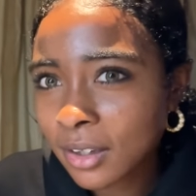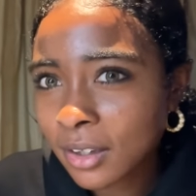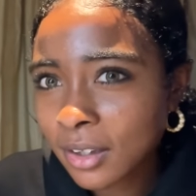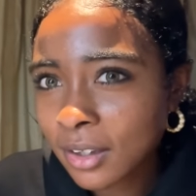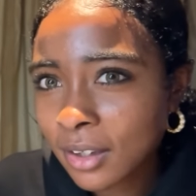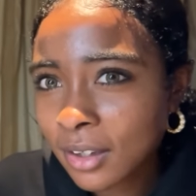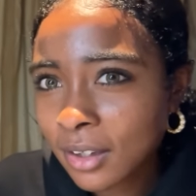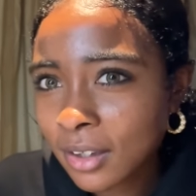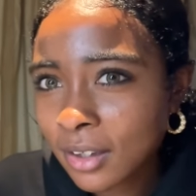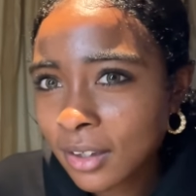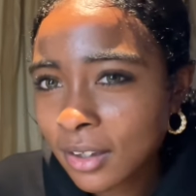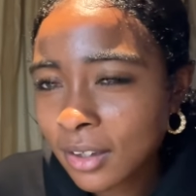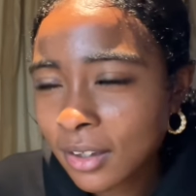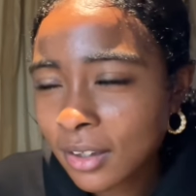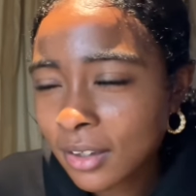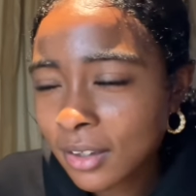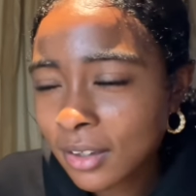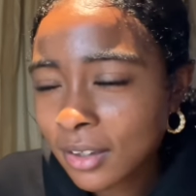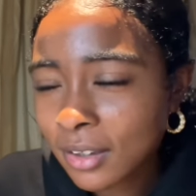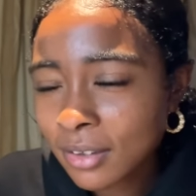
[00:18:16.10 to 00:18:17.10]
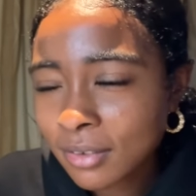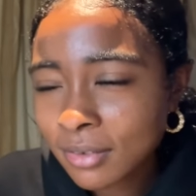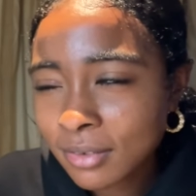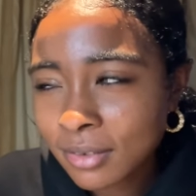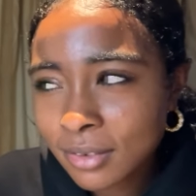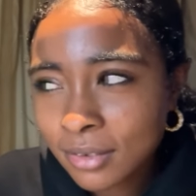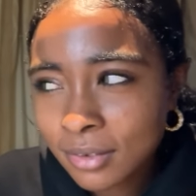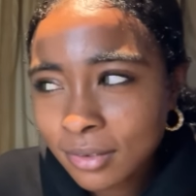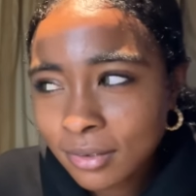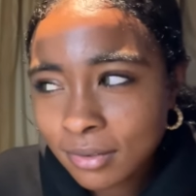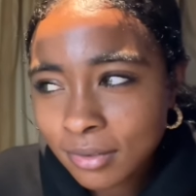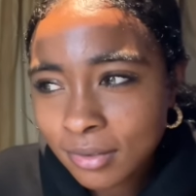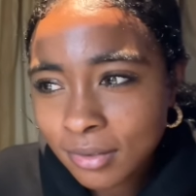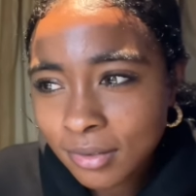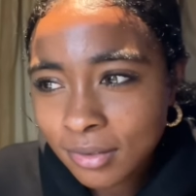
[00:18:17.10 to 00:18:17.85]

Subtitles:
(silence)